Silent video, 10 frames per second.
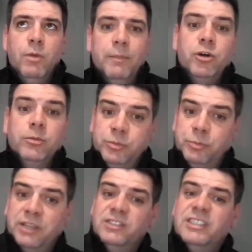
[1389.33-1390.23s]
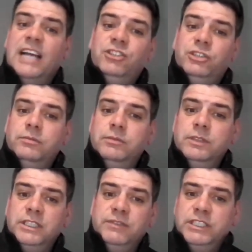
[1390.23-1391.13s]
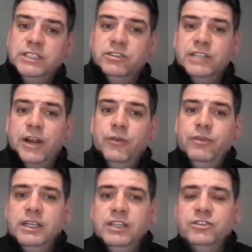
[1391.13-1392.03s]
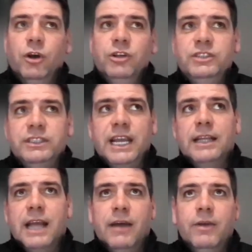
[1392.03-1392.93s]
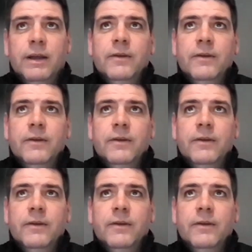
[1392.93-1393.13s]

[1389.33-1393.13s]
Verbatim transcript: when we come to presentation evenings and everything, it's nice to get that